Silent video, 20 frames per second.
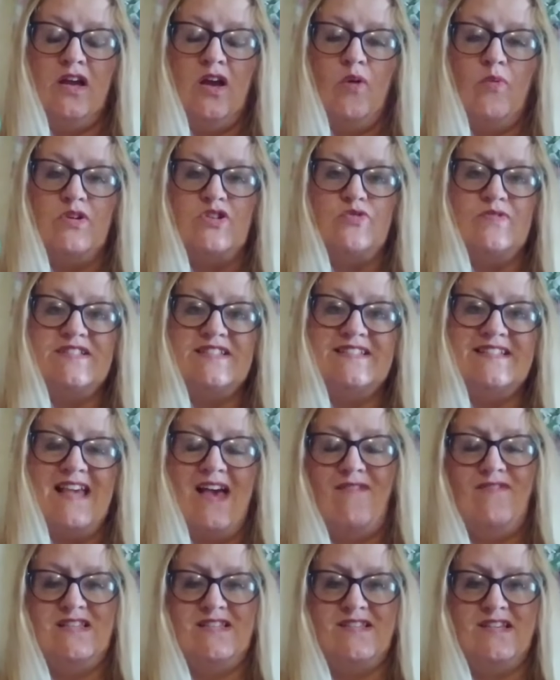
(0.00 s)
which was
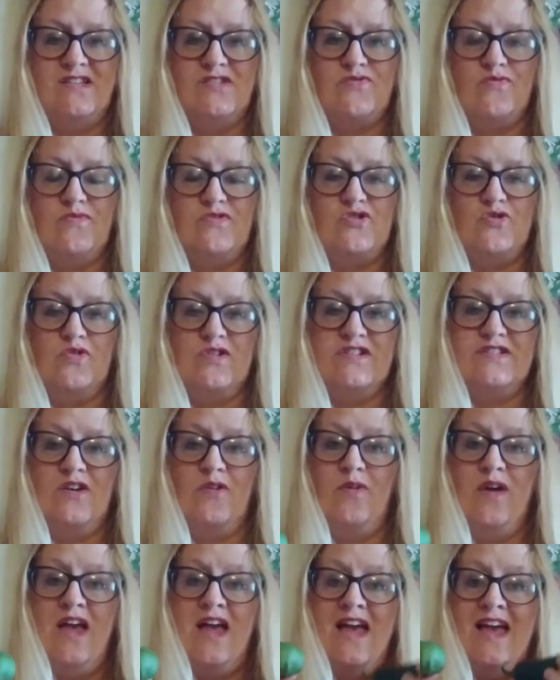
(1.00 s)
seven cents from the store.
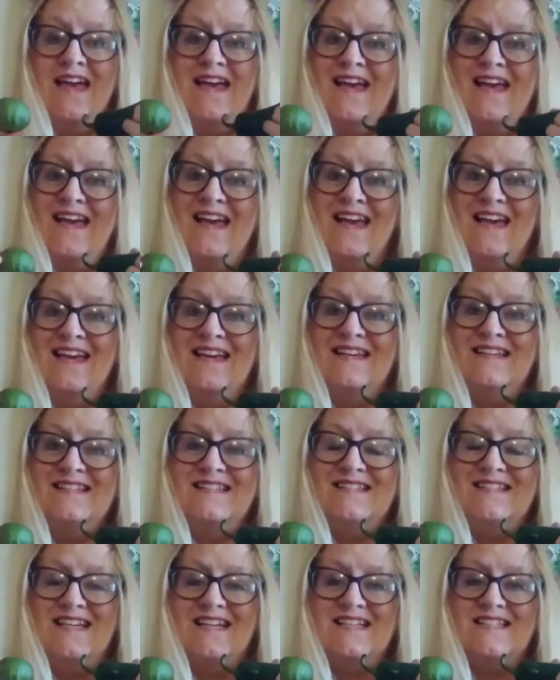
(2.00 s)
So
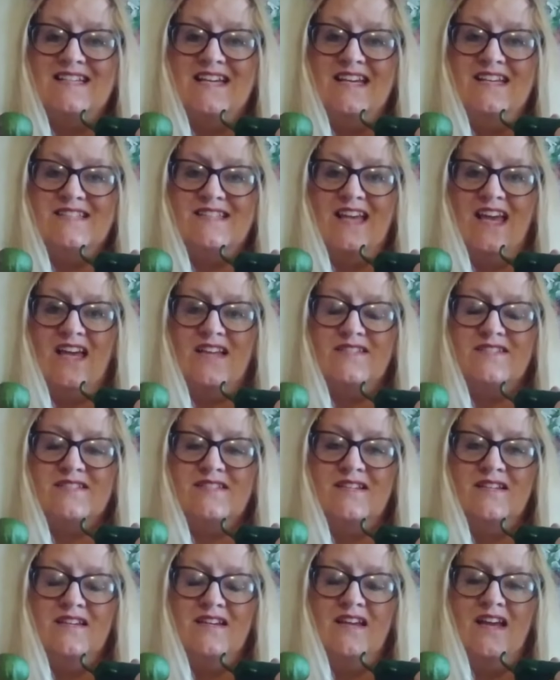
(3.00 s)
16
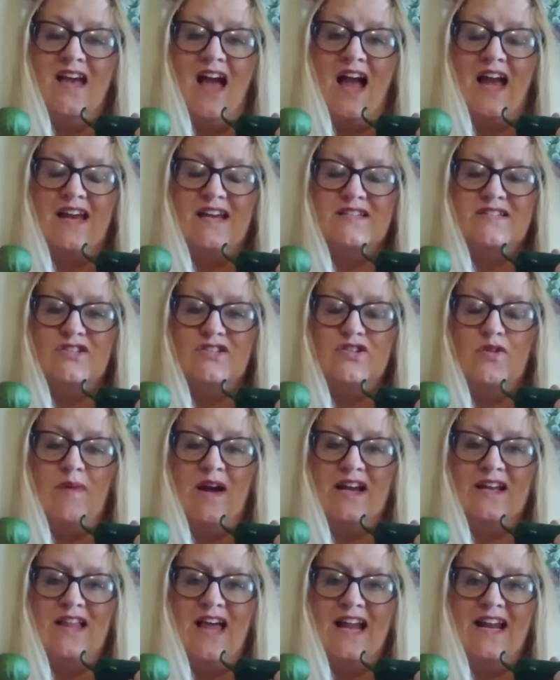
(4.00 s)
cents I get to do
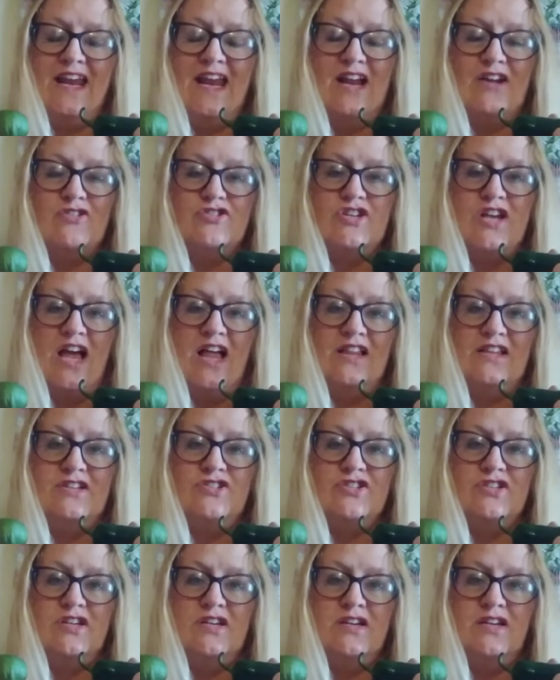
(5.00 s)
my gladiator
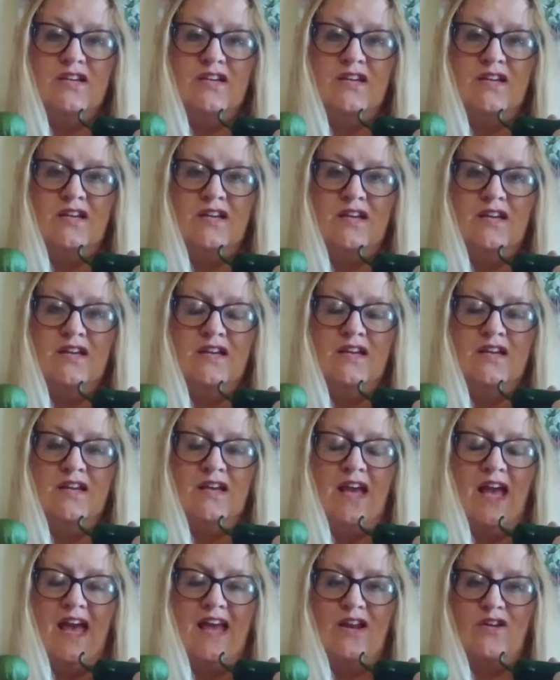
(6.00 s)
challenge,
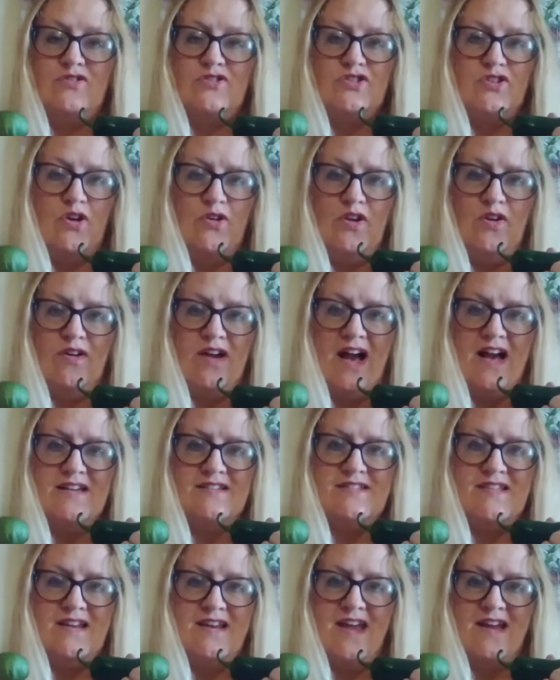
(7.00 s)
and I'll show you guys
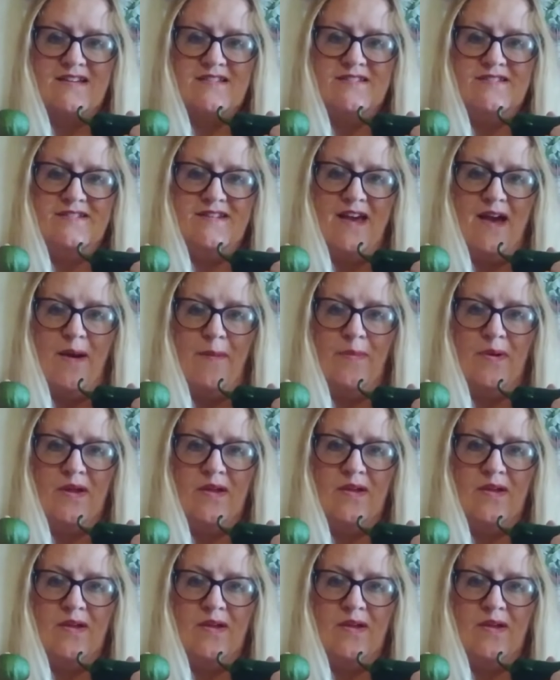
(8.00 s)
the next step.